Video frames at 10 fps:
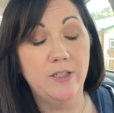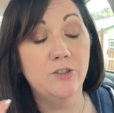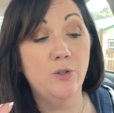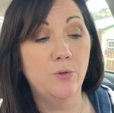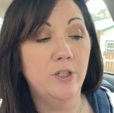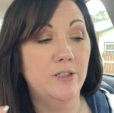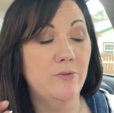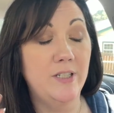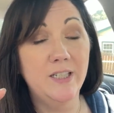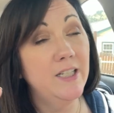So good. So
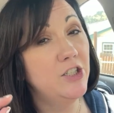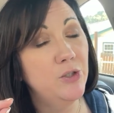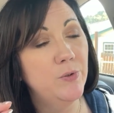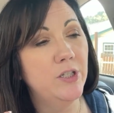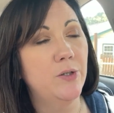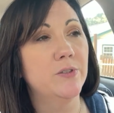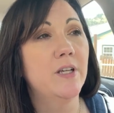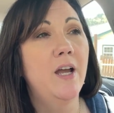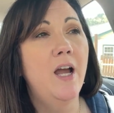I did eat two of those.